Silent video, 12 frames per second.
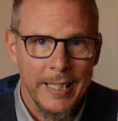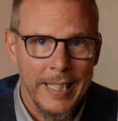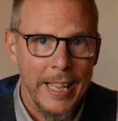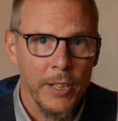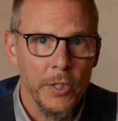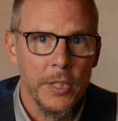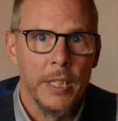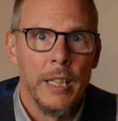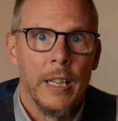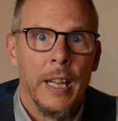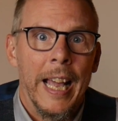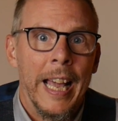sales
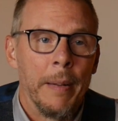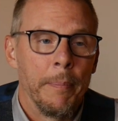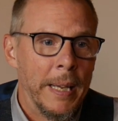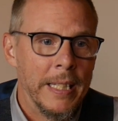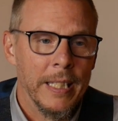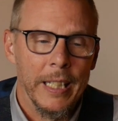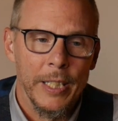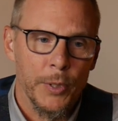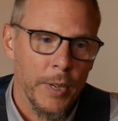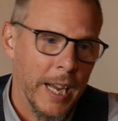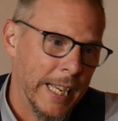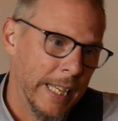and basically
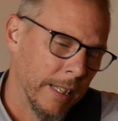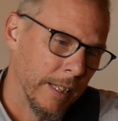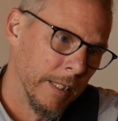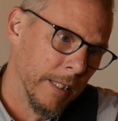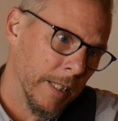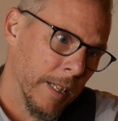try and